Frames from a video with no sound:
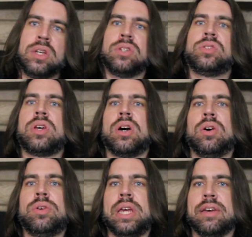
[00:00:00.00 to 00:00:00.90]

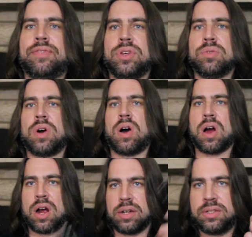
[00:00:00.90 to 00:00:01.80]
So if you
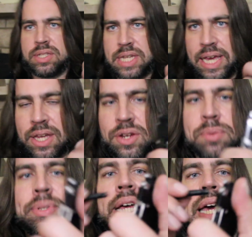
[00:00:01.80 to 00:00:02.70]
are taking your
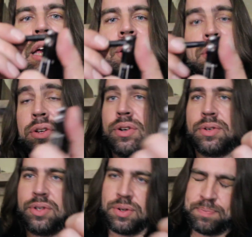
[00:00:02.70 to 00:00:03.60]
blade,
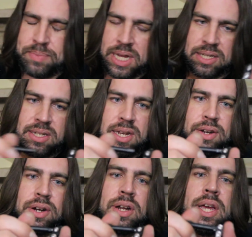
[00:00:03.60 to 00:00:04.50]
your bit
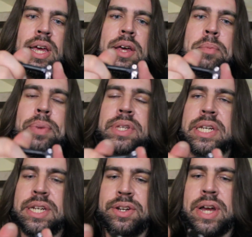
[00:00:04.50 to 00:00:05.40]
extender, putting
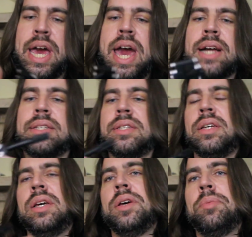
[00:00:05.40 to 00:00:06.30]
it in your hex,
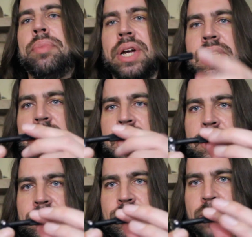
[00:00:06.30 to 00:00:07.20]
bringing it
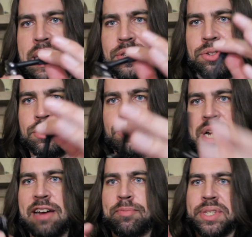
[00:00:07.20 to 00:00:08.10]
into a screw
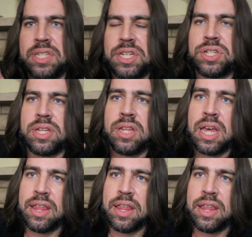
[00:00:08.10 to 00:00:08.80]
drive position,